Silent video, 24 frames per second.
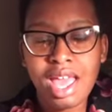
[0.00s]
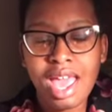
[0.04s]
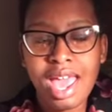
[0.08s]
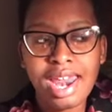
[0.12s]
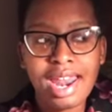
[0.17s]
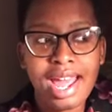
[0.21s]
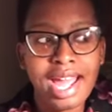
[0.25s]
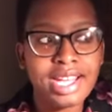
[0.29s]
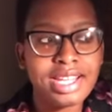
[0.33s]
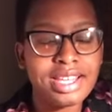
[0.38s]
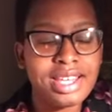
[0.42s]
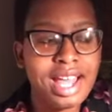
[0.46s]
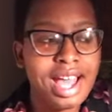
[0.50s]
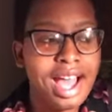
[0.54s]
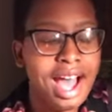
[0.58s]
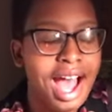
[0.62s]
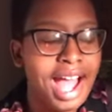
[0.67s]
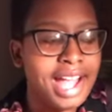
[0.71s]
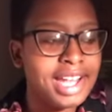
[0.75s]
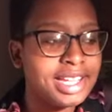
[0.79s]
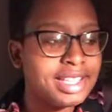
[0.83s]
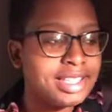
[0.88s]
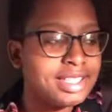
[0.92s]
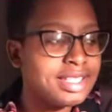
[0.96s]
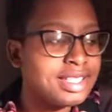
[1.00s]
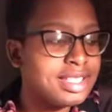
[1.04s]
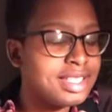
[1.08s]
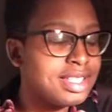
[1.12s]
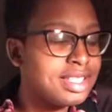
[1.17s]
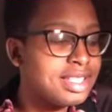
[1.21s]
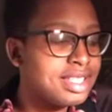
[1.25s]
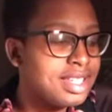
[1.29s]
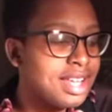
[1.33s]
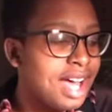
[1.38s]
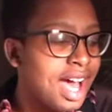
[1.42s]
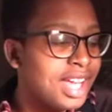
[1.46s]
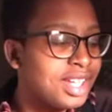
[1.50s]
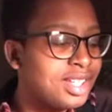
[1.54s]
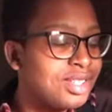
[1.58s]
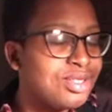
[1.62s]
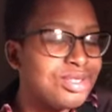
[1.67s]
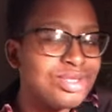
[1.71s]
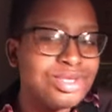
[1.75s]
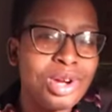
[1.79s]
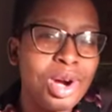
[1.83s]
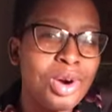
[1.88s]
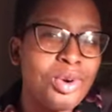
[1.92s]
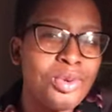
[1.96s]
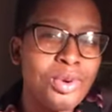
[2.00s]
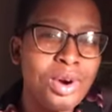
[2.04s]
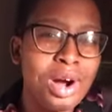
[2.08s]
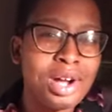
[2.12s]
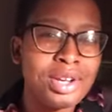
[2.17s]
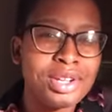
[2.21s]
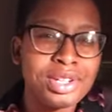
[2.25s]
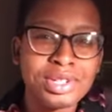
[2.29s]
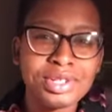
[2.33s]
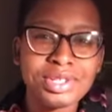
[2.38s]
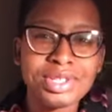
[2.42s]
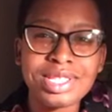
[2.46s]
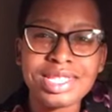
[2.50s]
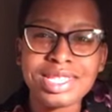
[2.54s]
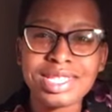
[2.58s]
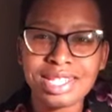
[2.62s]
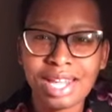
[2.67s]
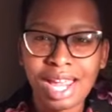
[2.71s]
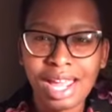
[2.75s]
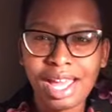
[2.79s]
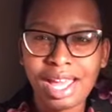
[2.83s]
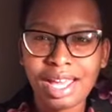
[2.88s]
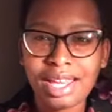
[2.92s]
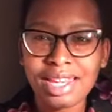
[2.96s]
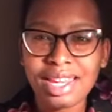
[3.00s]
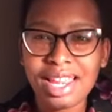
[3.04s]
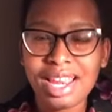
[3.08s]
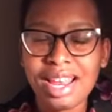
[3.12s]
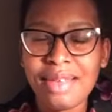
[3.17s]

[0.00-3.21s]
And I don't understand.